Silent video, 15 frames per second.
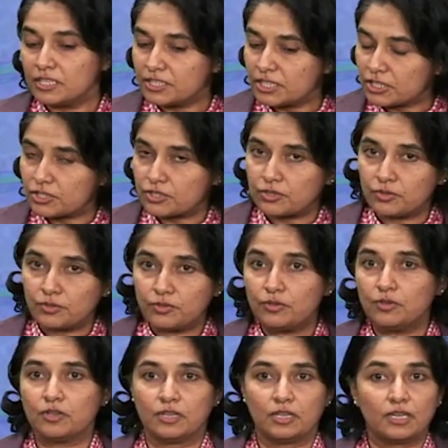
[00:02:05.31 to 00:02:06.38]
Just
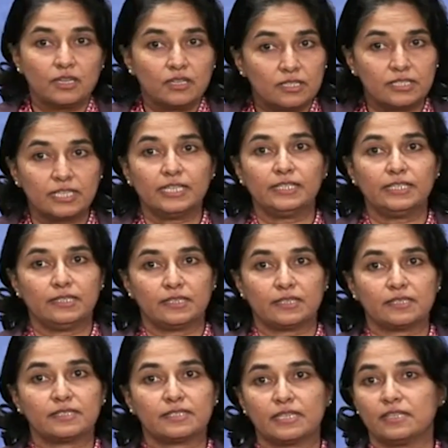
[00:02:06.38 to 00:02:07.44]
two tiny
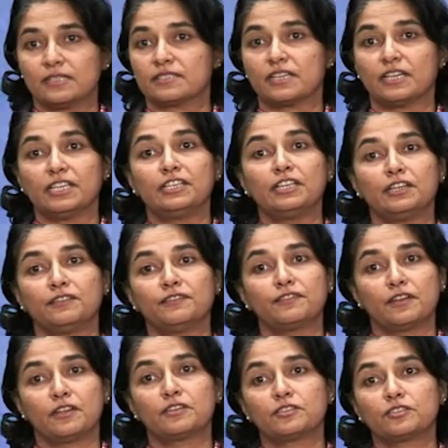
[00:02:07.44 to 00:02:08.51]
little cells are enough
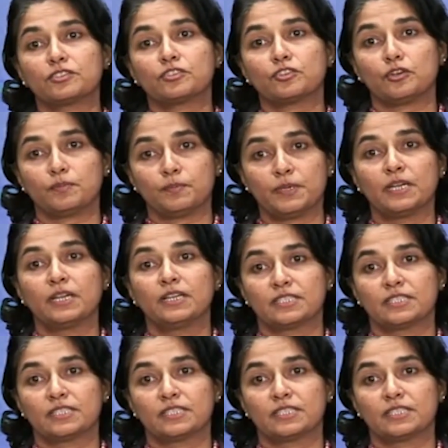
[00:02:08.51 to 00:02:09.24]
to stop